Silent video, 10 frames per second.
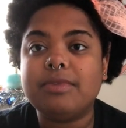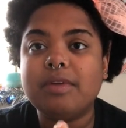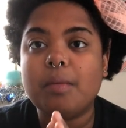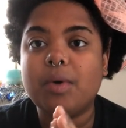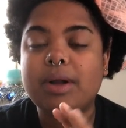
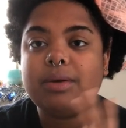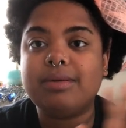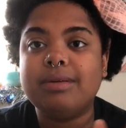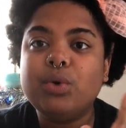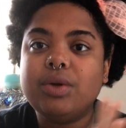
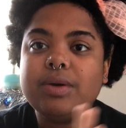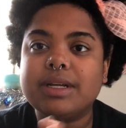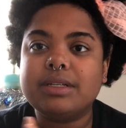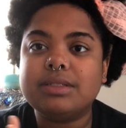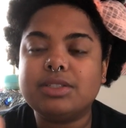someone who you
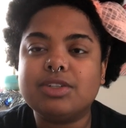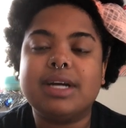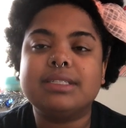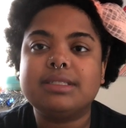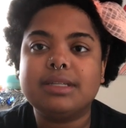can
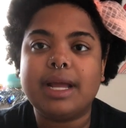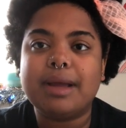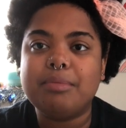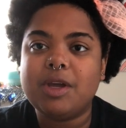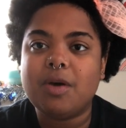trust, like
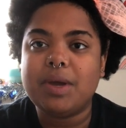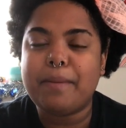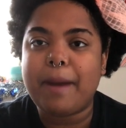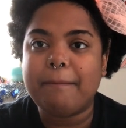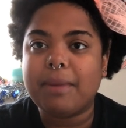a
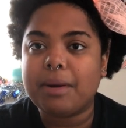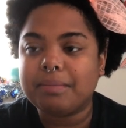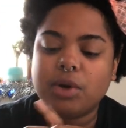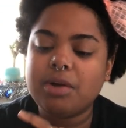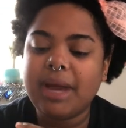BOE
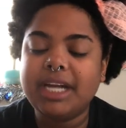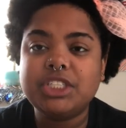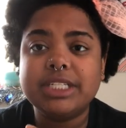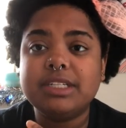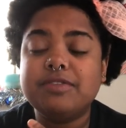member. When you're
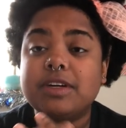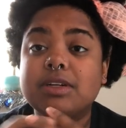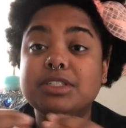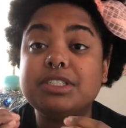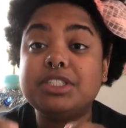managing
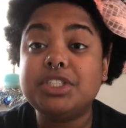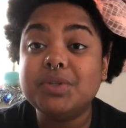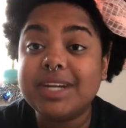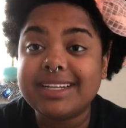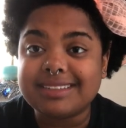difficult
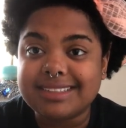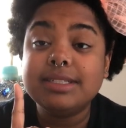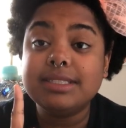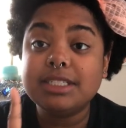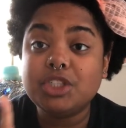students,
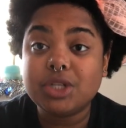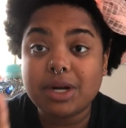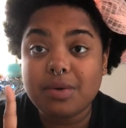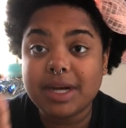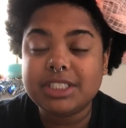this is a
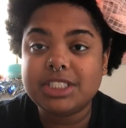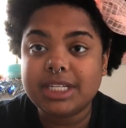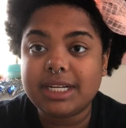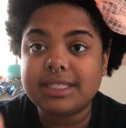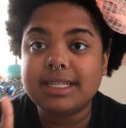trick
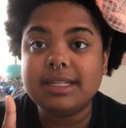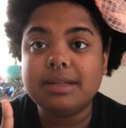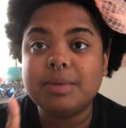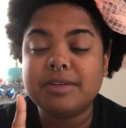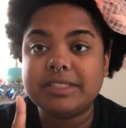question. It's a
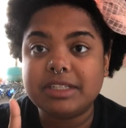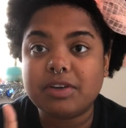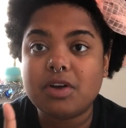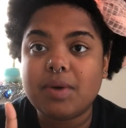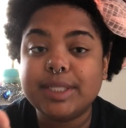little bit of a
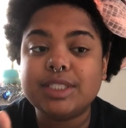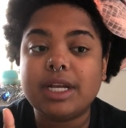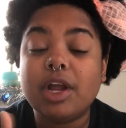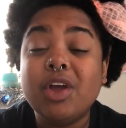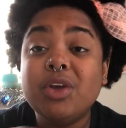difficult
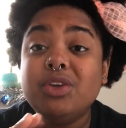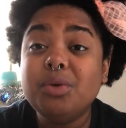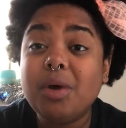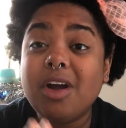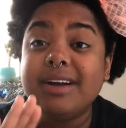question.
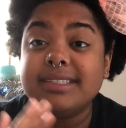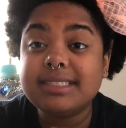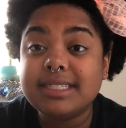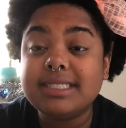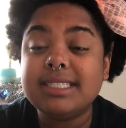You are an
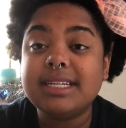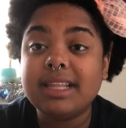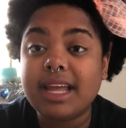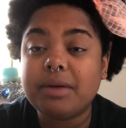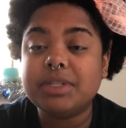
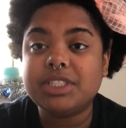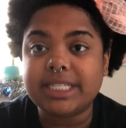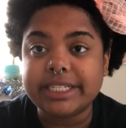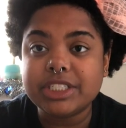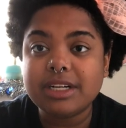assistant language
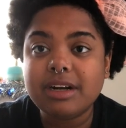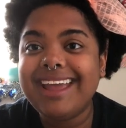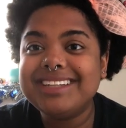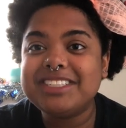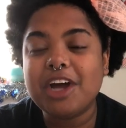teacher.
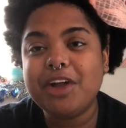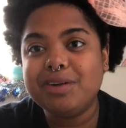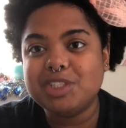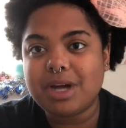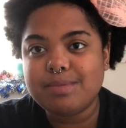It's not
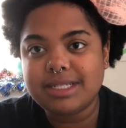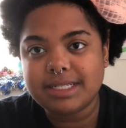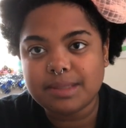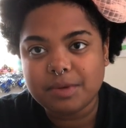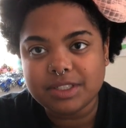your job to
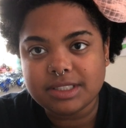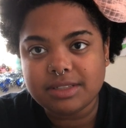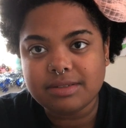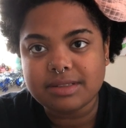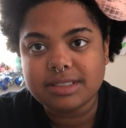discipline
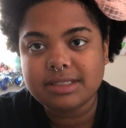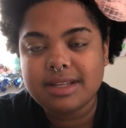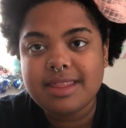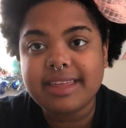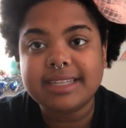students.
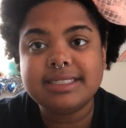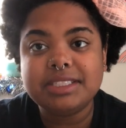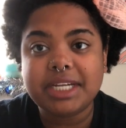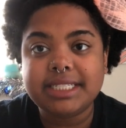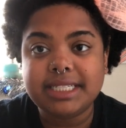That's the
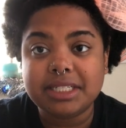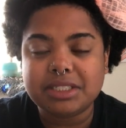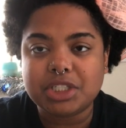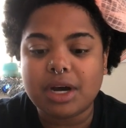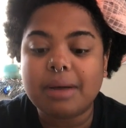
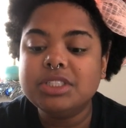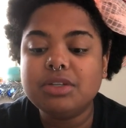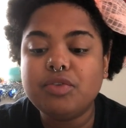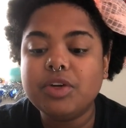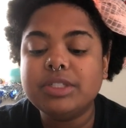JTE's job.
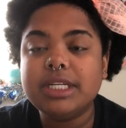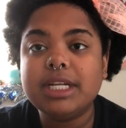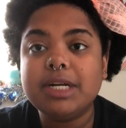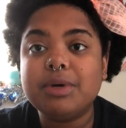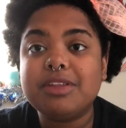So if you're
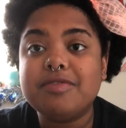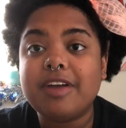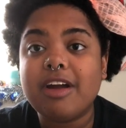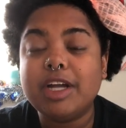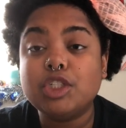dealing with a
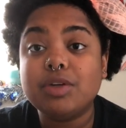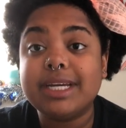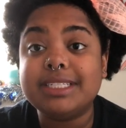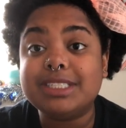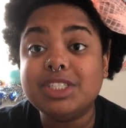very
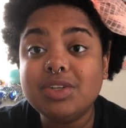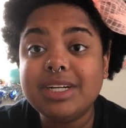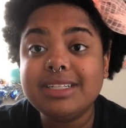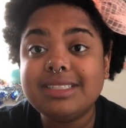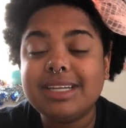tricky
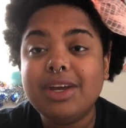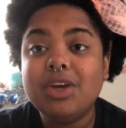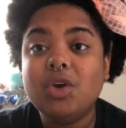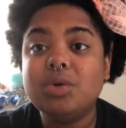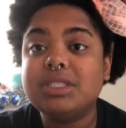student
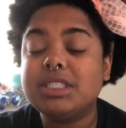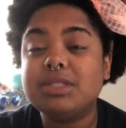who is